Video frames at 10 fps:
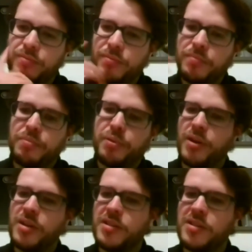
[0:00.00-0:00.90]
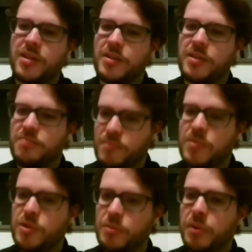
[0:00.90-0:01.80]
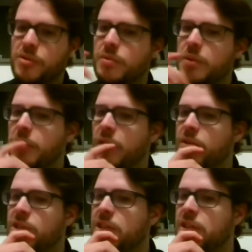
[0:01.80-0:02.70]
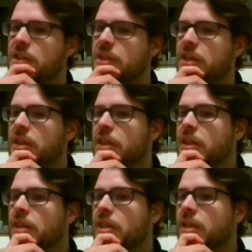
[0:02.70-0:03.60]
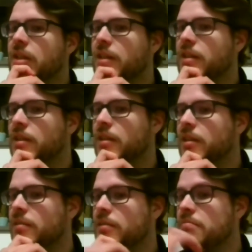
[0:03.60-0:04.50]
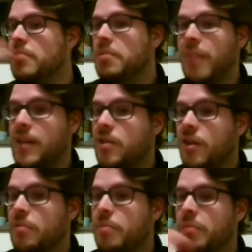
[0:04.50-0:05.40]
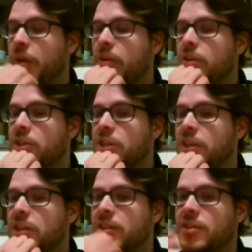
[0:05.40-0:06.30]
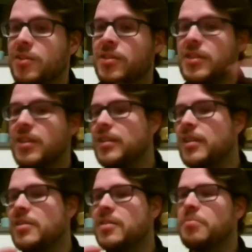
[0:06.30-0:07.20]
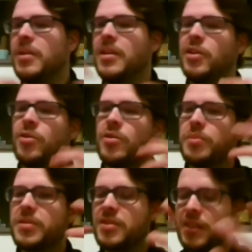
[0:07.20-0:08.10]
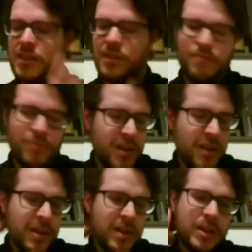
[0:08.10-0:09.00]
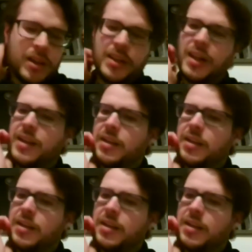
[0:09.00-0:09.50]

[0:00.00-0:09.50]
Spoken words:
products that supposed to be blockchain that might not be blockchain. And in Europe, it's still like a